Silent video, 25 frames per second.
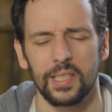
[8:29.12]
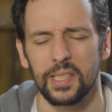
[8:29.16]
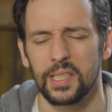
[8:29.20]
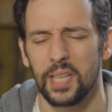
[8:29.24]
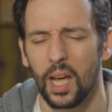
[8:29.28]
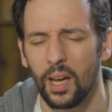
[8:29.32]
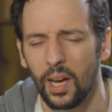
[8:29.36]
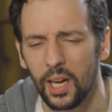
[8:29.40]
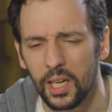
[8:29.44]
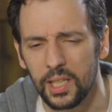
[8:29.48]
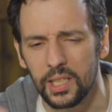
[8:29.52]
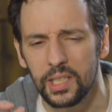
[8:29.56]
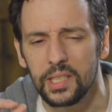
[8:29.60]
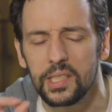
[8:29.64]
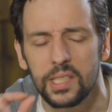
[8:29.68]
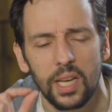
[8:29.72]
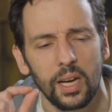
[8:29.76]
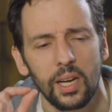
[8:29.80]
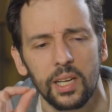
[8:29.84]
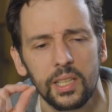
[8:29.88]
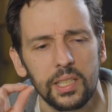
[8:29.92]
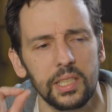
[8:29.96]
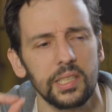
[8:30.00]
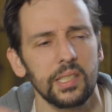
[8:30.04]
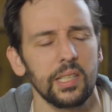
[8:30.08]
a tiny,
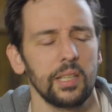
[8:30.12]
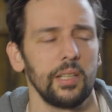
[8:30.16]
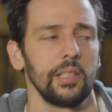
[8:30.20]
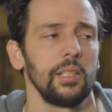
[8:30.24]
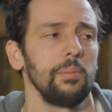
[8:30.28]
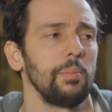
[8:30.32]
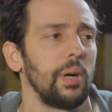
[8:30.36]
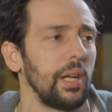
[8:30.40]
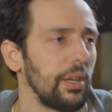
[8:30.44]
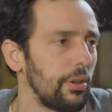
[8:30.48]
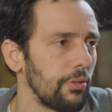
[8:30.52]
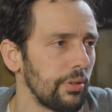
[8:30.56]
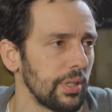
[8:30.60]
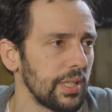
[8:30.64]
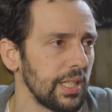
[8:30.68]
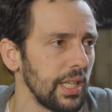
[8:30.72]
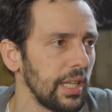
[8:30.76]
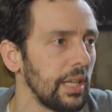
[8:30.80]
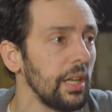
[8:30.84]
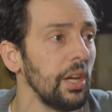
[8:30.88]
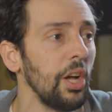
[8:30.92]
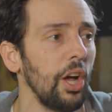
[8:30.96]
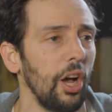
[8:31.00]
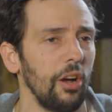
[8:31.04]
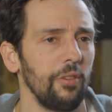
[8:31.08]
tiny, tiny
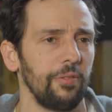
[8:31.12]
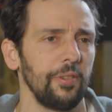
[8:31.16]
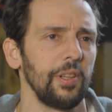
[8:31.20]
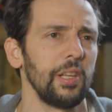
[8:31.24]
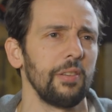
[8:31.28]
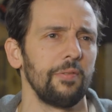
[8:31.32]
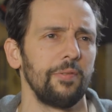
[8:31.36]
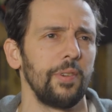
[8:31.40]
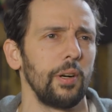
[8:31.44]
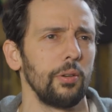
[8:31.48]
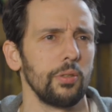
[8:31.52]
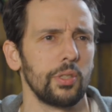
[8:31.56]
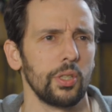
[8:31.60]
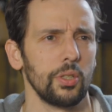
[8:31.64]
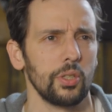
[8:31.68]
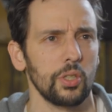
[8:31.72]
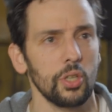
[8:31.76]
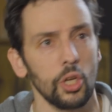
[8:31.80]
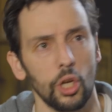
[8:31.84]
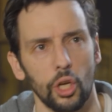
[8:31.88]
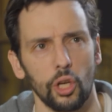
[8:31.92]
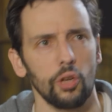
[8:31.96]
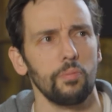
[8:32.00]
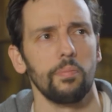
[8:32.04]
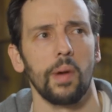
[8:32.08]
minority of Leave
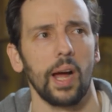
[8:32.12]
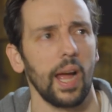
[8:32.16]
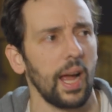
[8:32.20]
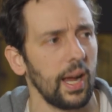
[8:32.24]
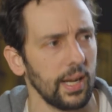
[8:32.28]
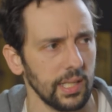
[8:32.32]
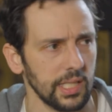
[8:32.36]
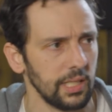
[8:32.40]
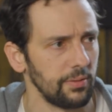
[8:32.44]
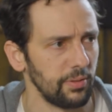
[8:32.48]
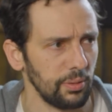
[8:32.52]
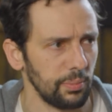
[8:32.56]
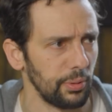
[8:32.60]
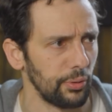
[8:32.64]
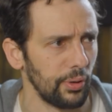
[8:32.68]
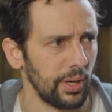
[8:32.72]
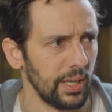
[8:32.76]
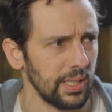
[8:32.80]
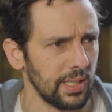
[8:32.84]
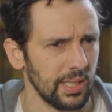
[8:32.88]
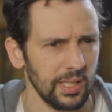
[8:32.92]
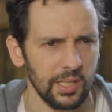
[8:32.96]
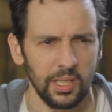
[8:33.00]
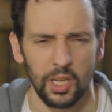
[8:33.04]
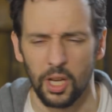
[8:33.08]
voters who might actively be
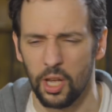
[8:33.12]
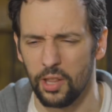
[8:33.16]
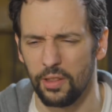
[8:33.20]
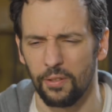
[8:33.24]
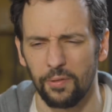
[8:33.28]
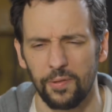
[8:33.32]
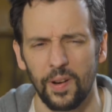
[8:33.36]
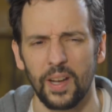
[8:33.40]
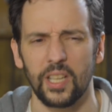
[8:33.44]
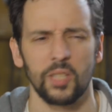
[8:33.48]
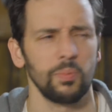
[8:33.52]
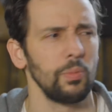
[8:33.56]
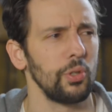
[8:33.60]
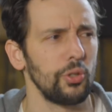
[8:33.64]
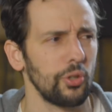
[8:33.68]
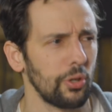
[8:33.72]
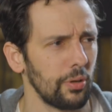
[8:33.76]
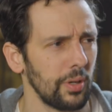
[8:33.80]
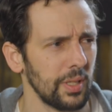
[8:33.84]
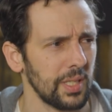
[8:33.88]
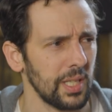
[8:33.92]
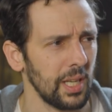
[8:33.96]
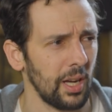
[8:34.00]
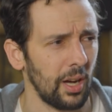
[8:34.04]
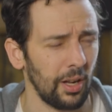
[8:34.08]
racist. The vast
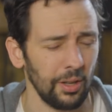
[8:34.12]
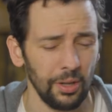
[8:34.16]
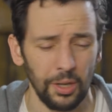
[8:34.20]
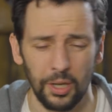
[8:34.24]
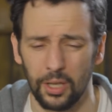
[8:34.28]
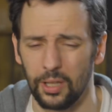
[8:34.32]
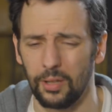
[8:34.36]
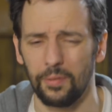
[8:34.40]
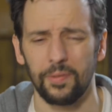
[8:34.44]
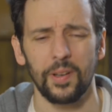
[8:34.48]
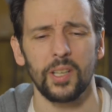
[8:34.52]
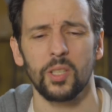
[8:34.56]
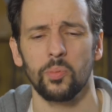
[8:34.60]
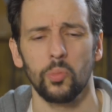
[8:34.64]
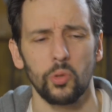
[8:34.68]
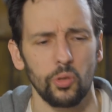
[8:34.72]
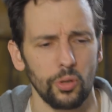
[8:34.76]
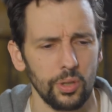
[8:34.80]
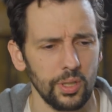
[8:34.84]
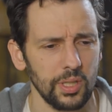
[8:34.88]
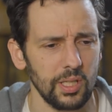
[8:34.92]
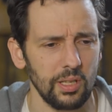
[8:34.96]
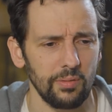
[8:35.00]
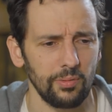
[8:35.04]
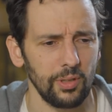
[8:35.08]
majority aren't. The vast
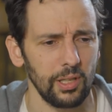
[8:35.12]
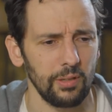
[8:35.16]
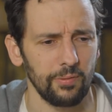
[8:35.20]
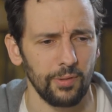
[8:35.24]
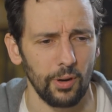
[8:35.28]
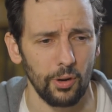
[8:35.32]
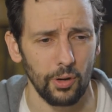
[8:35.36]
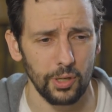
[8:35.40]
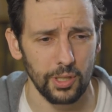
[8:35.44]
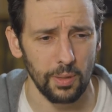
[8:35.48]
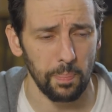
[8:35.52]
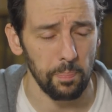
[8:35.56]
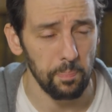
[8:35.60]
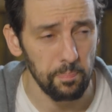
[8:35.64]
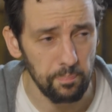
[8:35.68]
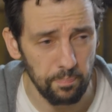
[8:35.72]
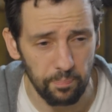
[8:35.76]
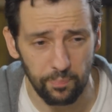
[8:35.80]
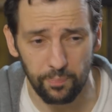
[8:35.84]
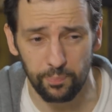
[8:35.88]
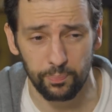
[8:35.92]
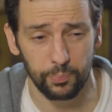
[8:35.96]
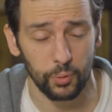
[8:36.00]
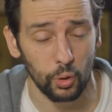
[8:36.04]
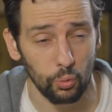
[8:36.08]
majority of Leave voters are
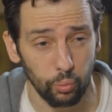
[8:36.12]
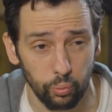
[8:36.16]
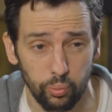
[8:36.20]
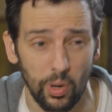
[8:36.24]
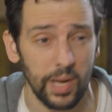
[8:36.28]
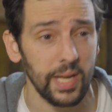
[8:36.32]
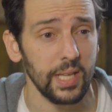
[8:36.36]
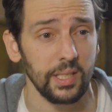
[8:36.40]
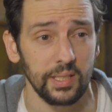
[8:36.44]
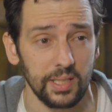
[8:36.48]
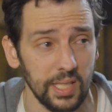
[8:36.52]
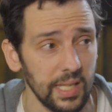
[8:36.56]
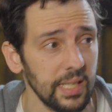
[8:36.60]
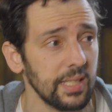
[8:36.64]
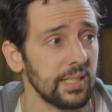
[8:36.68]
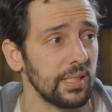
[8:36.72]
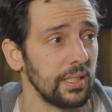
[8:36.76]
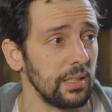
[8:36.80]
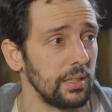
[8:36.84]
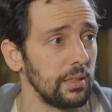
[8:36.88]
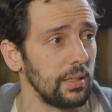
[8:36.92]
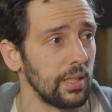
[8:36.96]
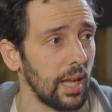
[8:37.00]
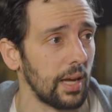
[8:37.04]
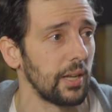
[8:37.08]
great,
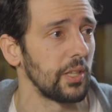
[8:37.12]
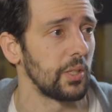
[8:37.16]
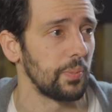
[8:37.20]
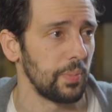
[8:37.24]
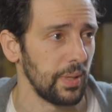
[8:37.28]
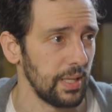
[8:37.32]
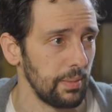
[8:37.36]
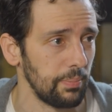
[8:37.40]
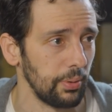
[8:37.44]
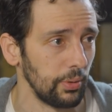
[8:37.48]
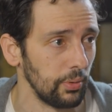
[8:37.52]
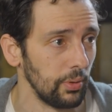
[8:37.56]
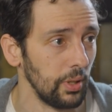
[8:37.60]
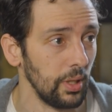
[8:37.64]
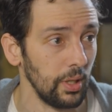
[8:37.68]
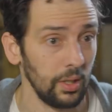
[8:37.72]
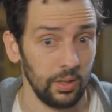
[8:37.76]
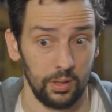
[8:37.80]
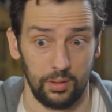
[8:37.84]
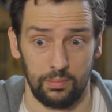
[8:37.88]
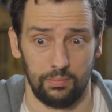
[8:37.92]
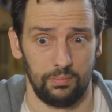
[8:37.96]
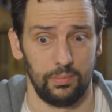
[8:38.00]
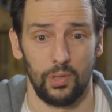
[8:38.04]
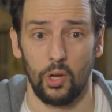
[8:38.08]
decent, nice people.
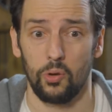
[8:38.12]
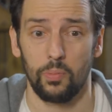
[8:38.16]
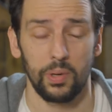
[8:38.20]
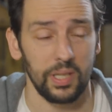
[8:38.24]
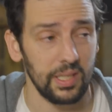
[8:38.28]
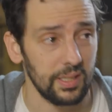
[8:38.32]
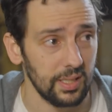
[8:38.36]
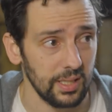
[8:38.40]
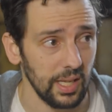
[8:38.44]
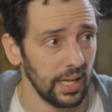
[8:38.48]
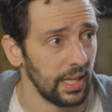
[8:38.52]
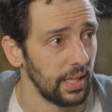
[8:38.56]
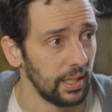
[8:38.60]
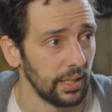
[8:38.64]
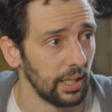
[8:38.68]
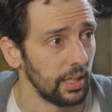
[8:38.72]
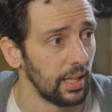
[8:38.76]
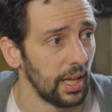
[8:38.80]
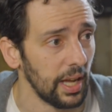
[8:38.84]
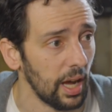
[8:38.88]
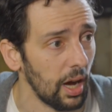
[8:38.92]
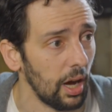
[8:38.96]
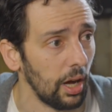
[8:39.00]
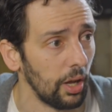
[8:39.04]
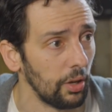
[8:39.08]
Nobody's saying that
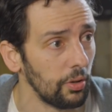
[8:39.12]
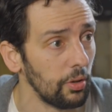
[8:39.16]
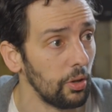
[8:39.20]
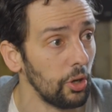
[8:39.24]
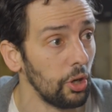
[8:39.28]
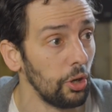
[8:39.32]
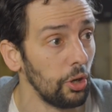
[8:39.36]
they aren't.